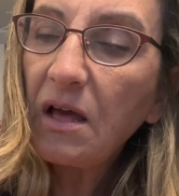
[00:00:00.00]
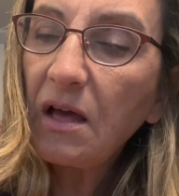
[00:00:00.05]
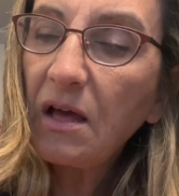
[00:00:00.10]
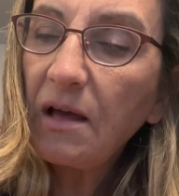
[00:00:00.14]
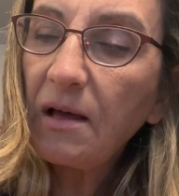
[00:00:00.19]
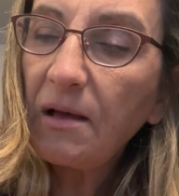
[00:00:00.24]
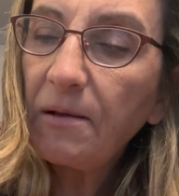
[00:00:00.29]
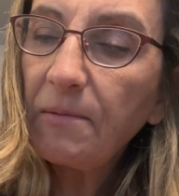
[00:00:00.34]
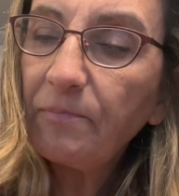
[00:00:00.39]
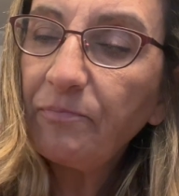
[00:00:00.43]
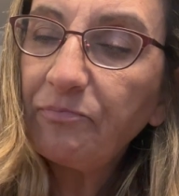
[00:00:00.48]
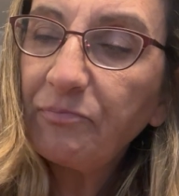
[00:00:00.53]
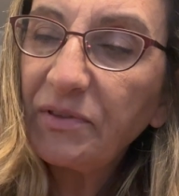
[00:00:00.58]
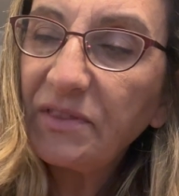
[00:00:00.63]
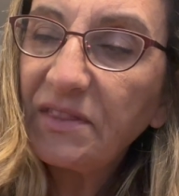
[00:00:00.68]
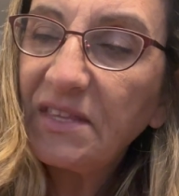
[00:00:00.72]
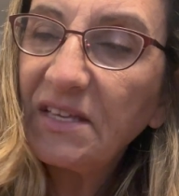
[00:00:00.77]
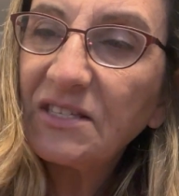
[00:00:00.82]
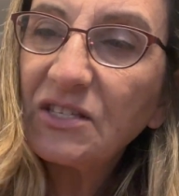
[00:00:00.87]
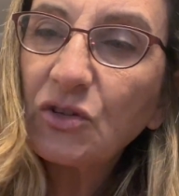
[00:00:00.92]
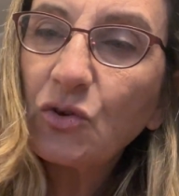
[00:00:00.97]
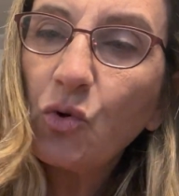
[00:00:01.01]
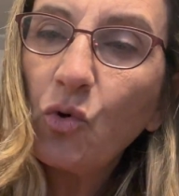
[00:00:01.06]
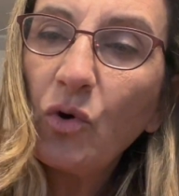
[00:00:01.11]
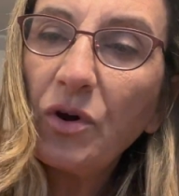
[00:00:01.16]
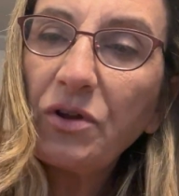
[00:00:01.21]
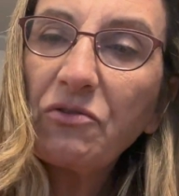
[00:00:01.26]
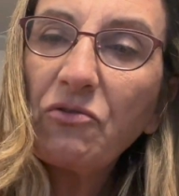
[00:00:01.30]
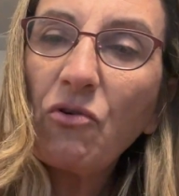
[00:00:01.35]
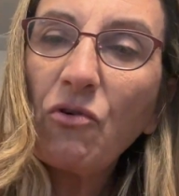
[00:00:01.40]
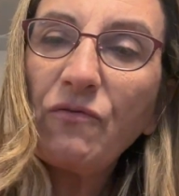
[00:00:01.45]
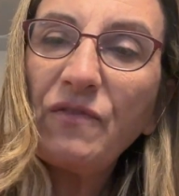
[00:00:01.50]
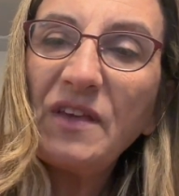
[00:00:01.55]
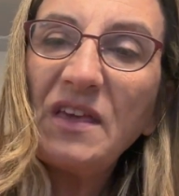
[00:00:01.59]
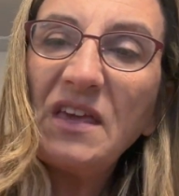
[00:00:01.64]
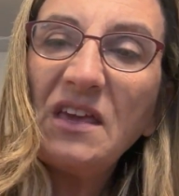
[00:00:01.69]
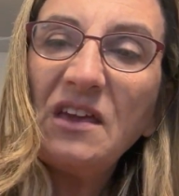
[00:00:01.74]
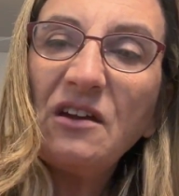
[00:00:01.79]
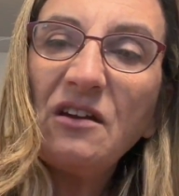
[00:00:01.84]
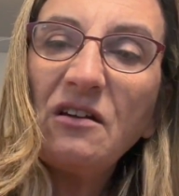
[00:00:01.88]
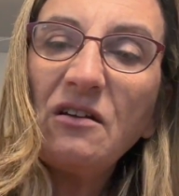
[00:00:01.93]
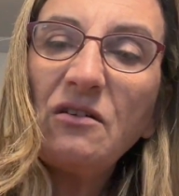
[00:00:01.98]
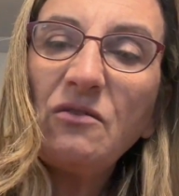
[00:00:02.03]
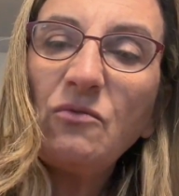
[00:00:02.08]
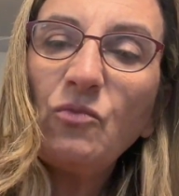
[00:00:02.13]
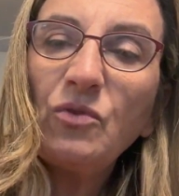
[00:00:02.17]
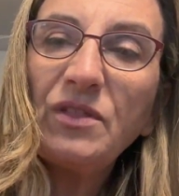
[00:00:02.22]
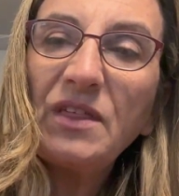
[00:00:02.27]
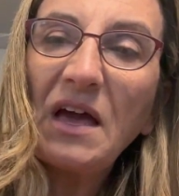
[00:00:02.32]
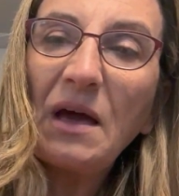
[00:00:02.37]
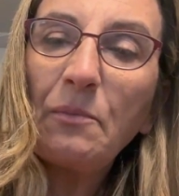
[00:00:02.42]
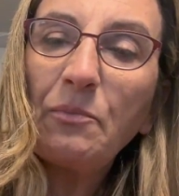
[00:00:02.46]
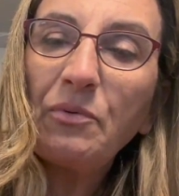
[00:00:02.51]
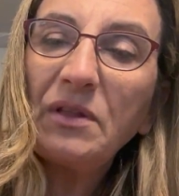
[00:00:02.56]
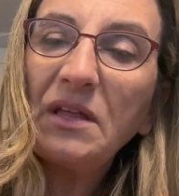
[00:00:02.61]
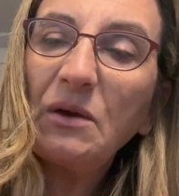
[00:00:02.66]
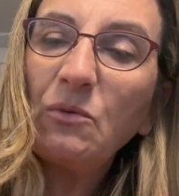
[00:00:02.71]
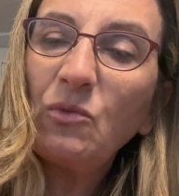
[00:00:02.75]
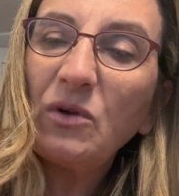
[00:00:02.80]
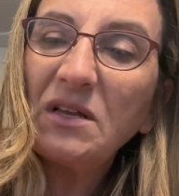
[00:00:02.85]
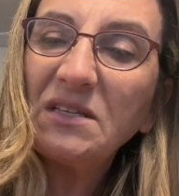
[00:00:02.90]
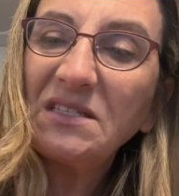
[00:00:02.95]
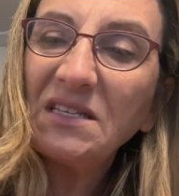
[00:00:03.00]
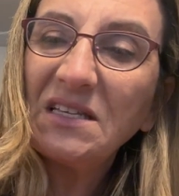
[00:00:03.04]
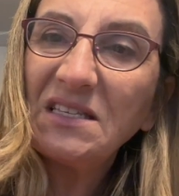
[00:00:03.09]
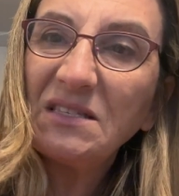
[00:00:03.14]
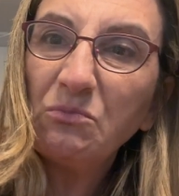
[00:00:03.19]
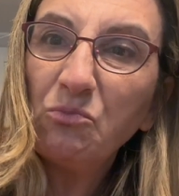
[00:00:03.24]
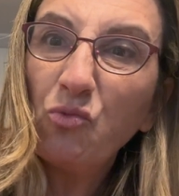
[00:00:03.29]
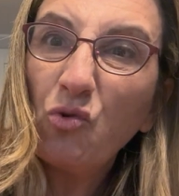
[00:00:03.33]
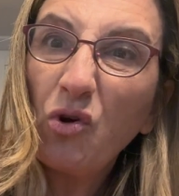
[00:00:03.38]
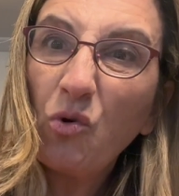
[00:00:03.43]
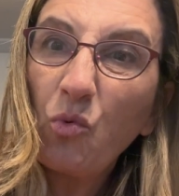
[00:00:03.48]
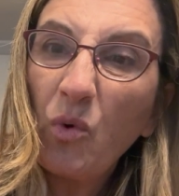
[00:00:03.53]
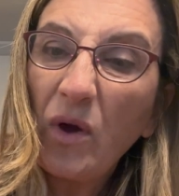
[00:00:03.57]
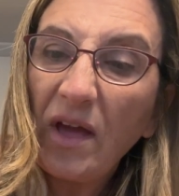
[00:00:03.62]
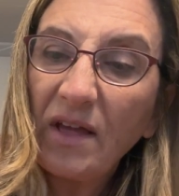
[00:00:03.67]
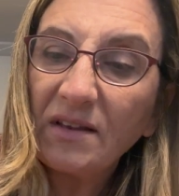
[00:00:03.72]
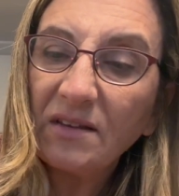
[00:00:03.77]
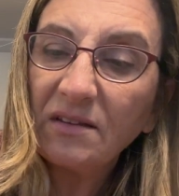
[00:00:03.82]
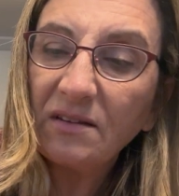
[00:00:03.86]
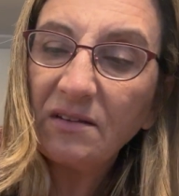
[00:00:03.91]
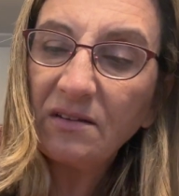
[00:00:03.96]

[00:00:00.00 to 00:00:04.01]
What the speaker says: But this corner over here, where that plant was, is more wet.